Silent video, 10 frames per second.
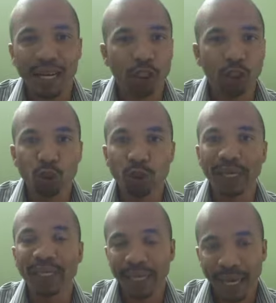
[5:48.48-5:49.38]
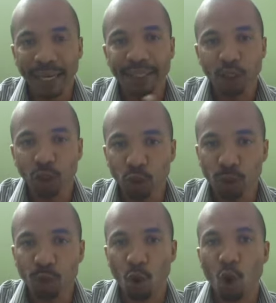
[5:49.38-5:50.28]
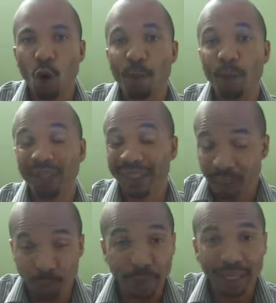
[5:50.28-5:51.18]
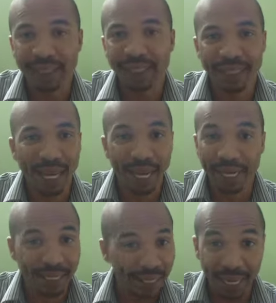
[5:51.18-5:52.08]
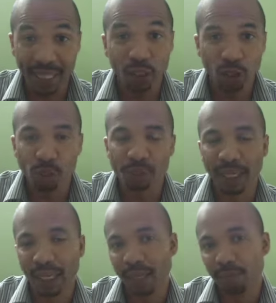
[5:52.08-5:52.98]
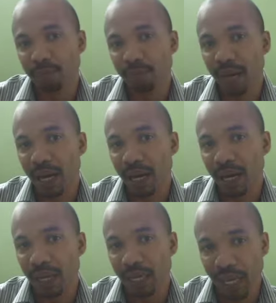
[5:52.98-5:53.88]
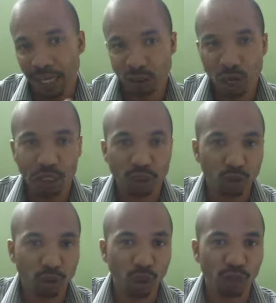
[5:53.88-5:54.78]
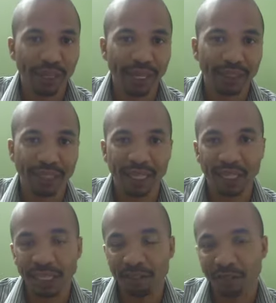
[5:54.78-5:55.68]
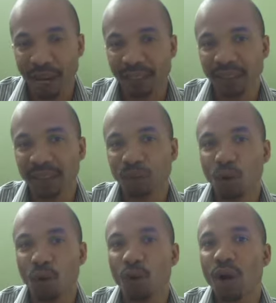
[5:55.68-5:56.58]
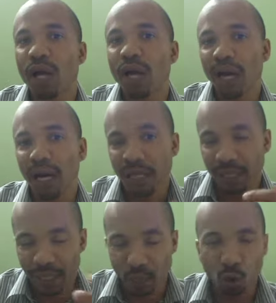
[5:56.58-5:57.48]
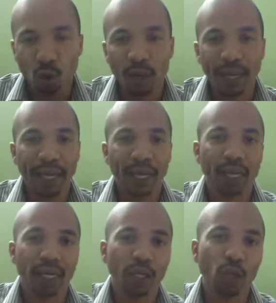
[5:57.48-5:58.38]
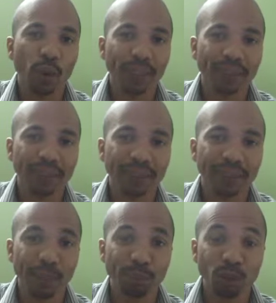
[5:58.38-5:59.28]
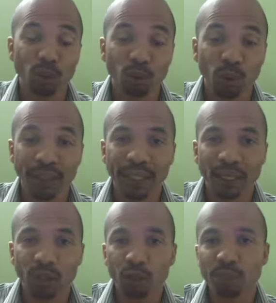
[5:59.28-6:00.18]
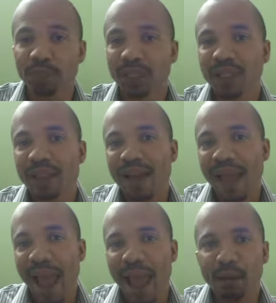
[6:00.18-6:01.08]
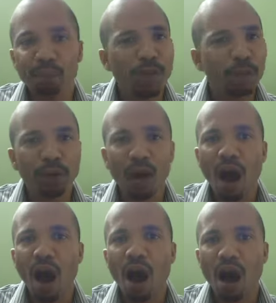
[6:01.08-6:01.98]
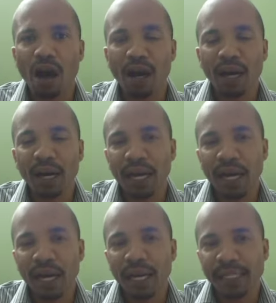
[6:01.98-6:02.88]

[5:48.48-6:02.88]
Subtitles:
You can create a group or participate in any group that as long as you sort of get invited or your request is accepted to join that group. And people are